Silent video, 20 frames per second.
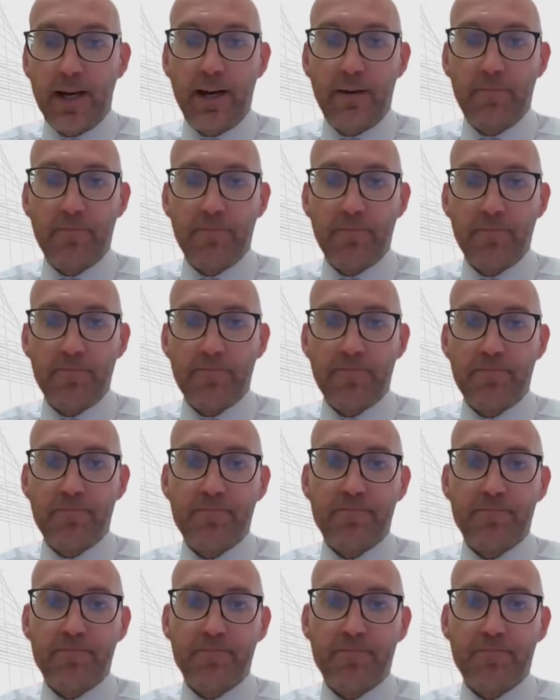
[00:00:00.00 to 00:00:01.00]

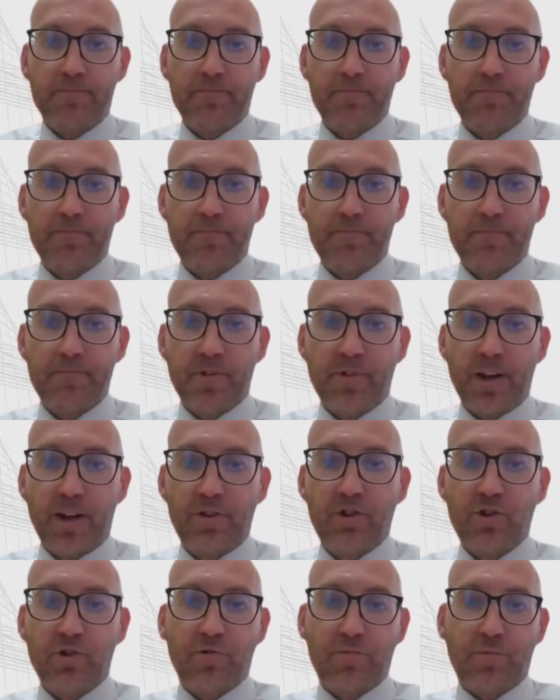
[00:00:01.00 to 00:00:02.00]

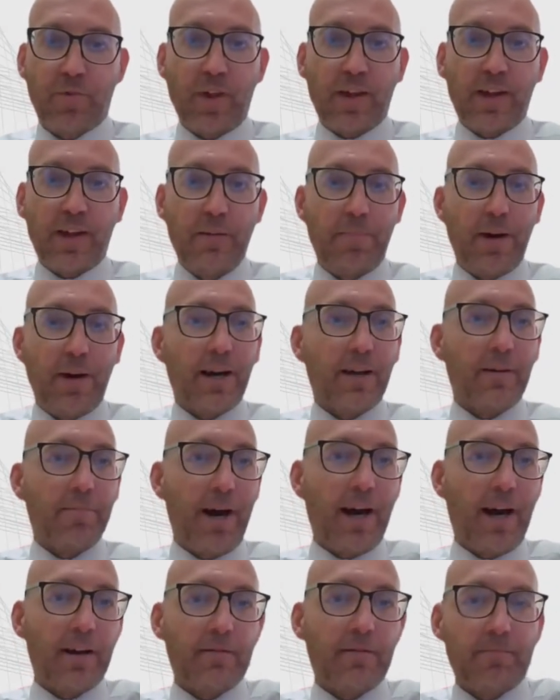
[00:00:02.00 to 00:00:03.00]
So just thinking
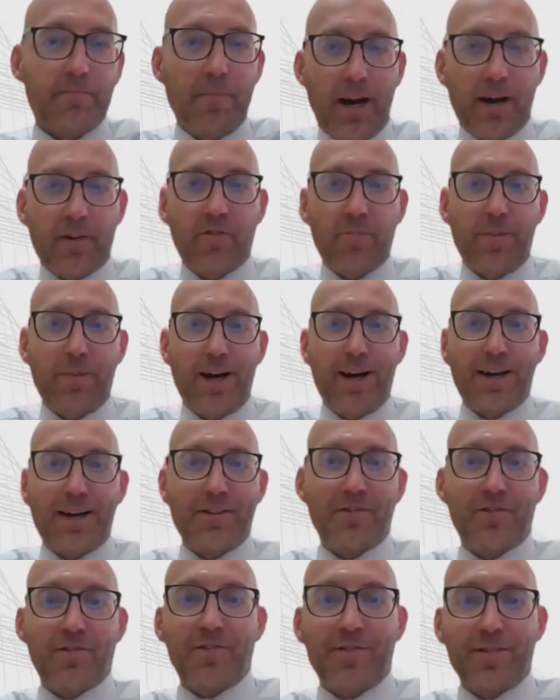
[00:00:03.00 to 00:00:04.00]
back, Mark
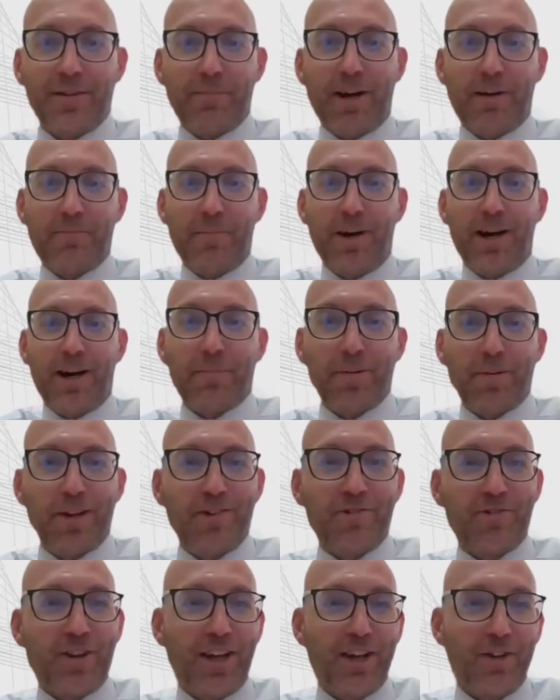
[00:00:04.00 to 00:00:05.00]

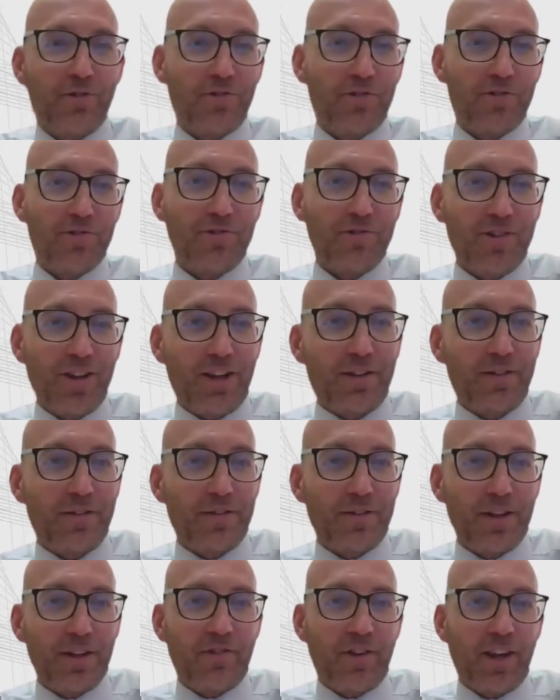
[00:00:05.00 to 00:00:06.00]
Bleasdale
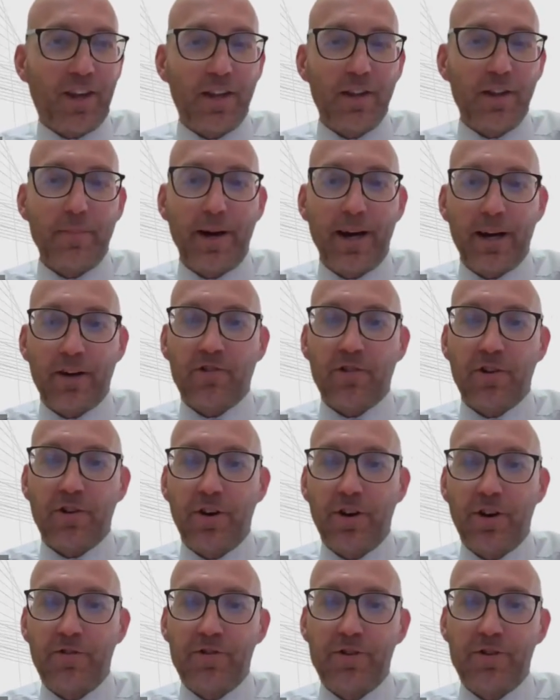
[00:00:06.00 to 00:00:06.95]
said they're taking the parks on a